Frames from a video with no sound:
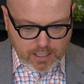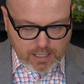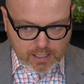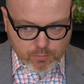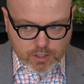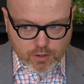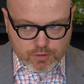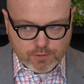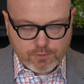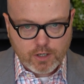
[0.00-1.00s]
I would go
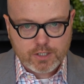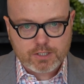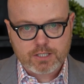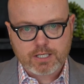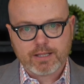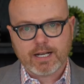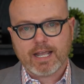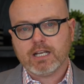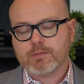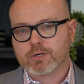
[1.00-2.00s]
so far as to say that
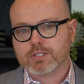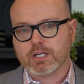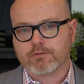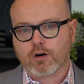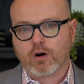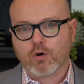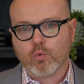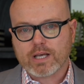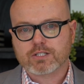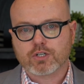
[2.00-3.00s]
80% of all
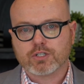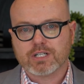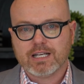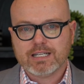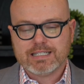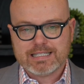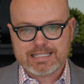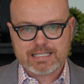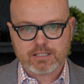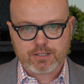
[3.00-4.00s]
Western
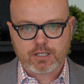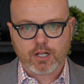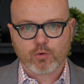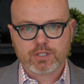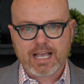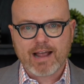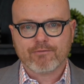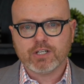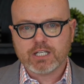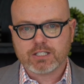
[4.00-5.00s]
diseases, in other words,
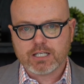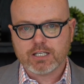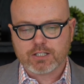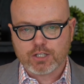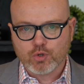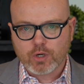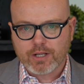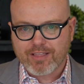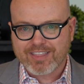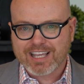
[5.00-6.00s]
every disease that you
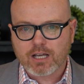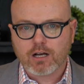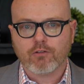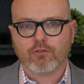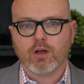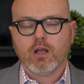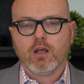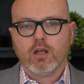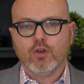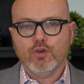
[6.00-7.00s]
can think of,
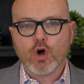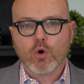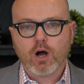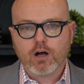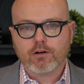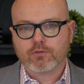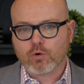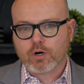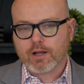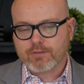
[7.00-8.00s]
know of,
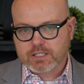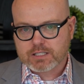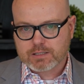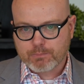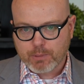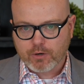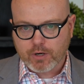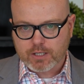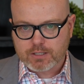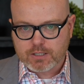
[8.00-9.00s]
or have
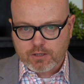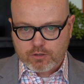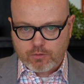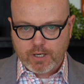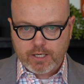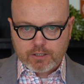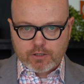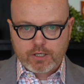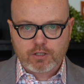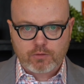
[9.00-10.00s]
experienced either directly
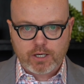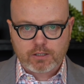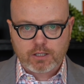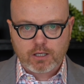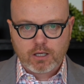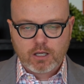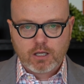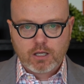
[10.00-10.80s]
or indirectly,